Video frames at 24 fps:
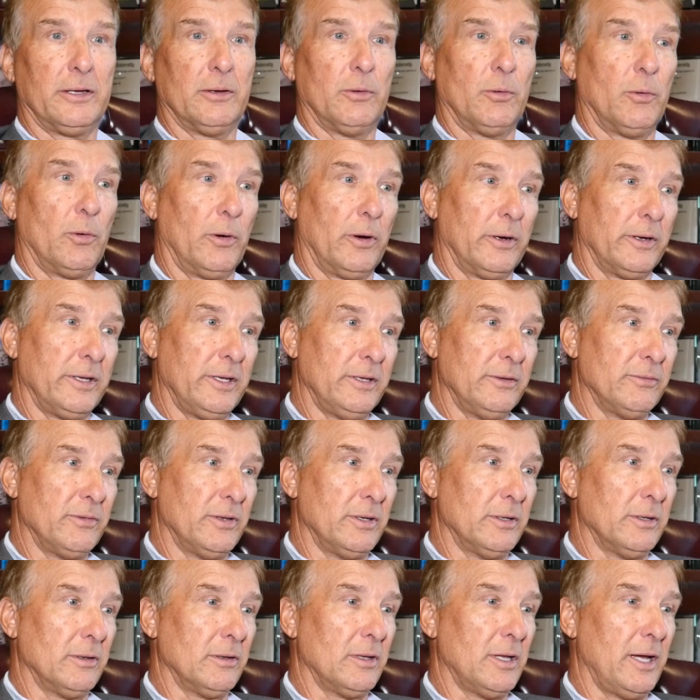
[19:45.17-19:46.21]
or even
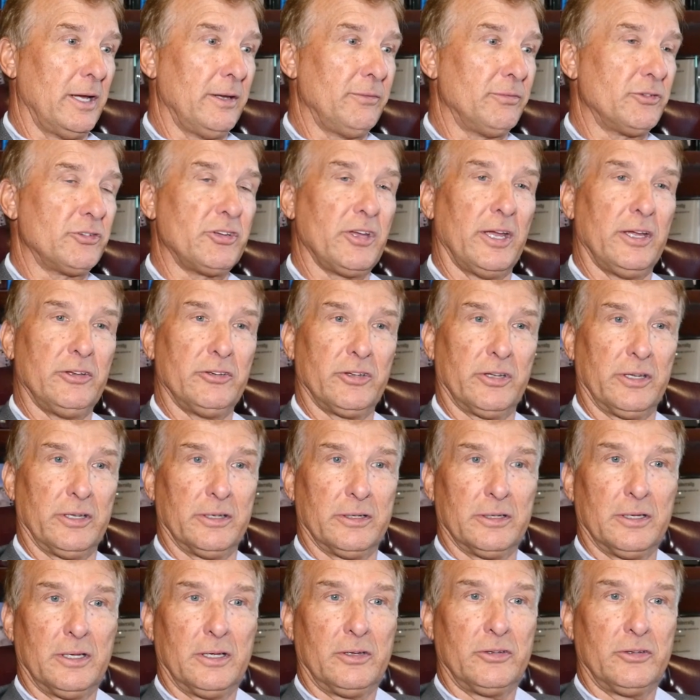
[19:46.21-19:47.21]
a life-changing